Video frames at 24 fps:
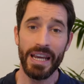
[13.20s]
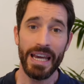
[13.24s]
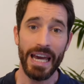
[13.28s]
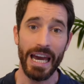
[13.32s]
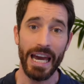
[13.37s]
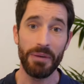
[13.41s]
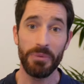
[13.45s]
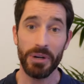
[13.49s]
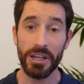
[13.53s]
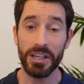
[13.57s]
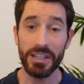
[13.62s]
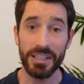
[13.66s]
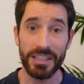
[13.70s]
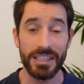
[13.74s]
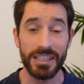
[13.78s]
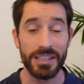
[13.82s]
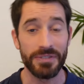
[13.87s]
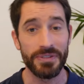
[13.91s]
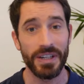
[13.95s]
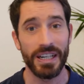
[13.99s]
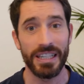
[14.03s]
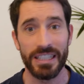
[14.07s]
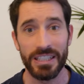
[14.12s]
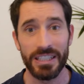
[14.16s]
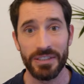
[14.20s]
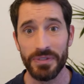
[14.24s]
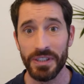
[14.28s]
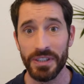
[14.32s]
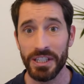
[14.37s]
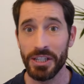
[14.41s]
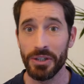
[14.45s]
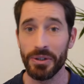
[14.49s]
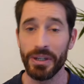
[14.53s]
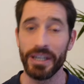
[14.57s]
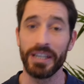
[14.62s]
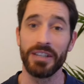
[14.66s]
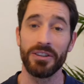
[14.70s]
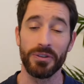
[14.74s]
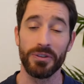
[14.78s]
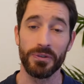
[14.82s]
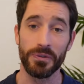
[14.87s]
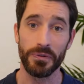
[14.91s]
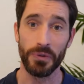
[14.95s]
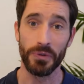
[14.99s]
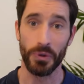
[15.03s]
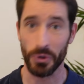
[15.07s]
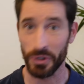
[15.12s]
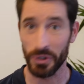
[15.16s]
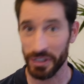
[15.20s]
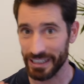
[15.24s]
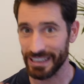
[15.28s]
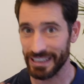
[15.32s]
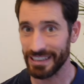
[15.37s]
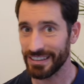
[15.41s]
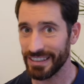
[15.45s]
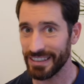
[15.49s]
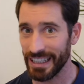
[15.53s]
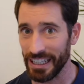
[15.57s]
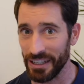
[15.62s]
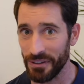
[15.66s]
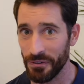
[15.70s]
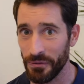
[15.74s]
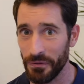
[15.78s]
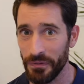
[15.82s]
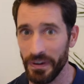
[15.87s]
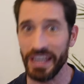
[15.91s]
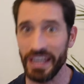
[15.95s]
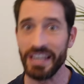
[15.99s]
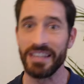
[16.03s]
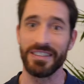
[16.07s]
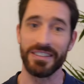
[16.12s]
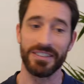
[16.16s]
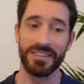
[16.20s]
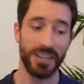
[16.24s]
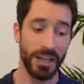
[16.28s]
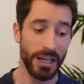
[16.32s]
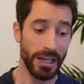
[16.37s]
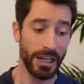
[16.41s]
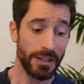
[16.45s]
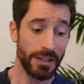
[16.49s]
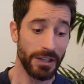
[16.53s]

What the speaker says: And we're going to divide this video into 4 distinct phases.